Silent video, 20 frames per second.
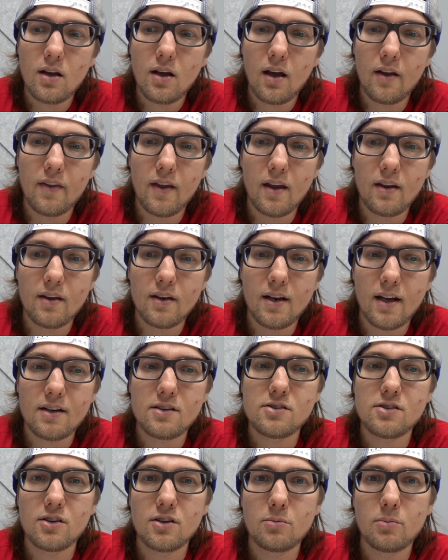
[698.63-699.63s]
and then the
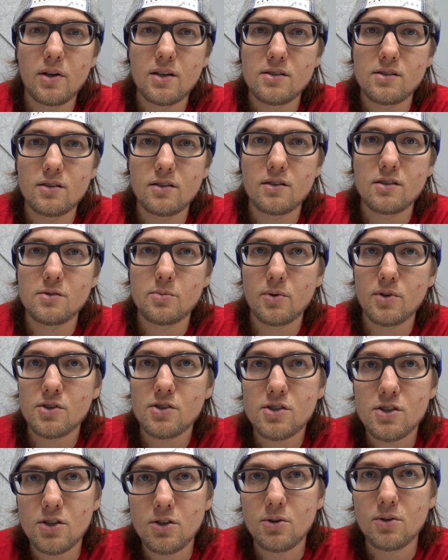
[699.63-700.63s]
next turn basically
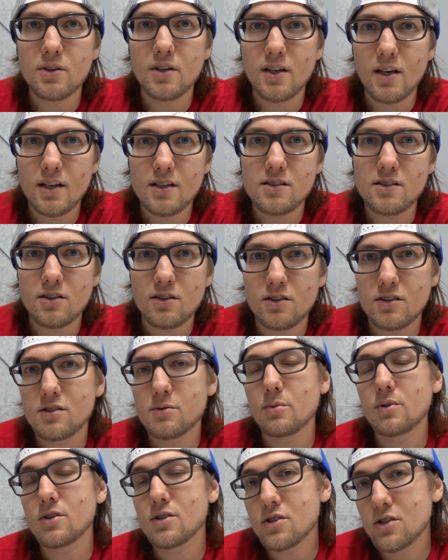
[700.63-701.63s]
disperse 2, and the next turn
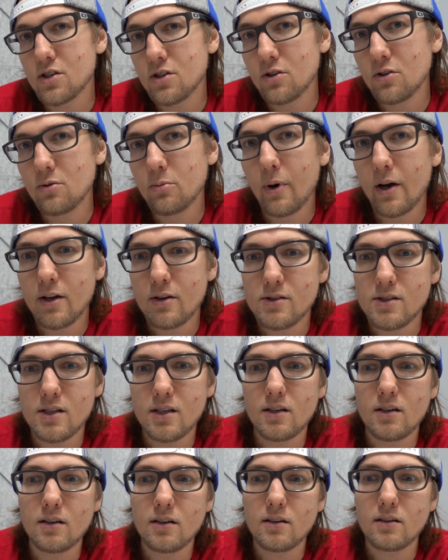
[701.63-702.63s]
disperse 2 by
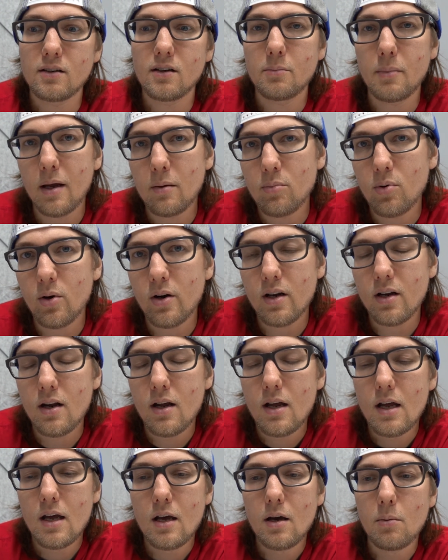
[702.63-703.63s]
using a command point.
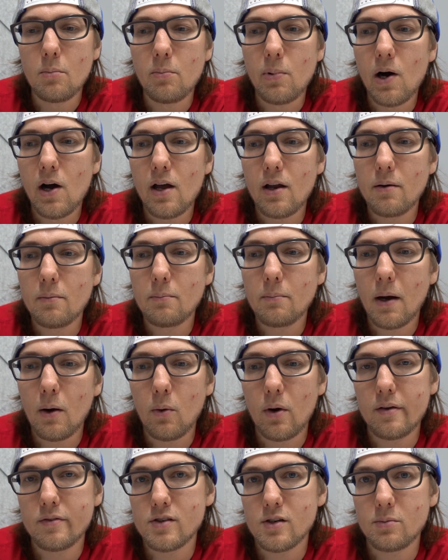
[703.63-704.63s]
But my
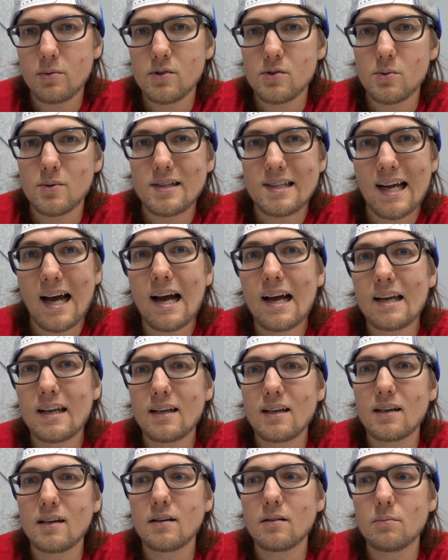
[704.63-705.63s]
Wave Serpents were
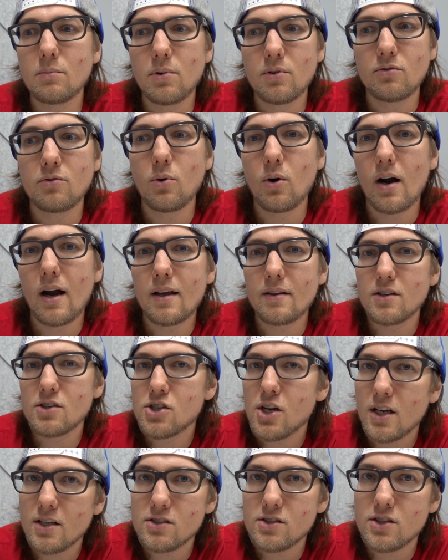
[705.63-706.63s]
dying before I had the
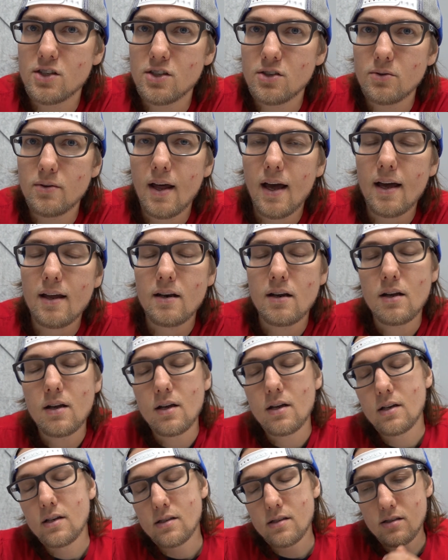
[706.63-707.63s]
chance to do that.
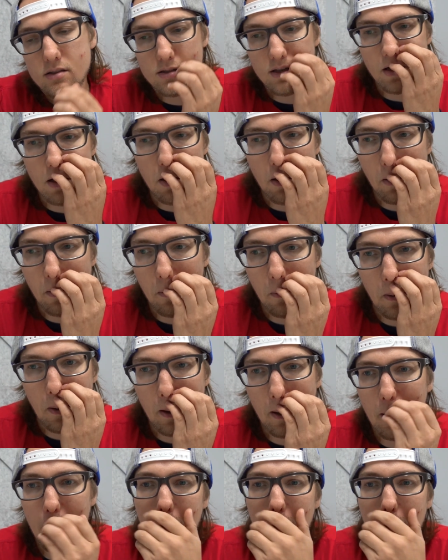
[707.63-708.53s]
So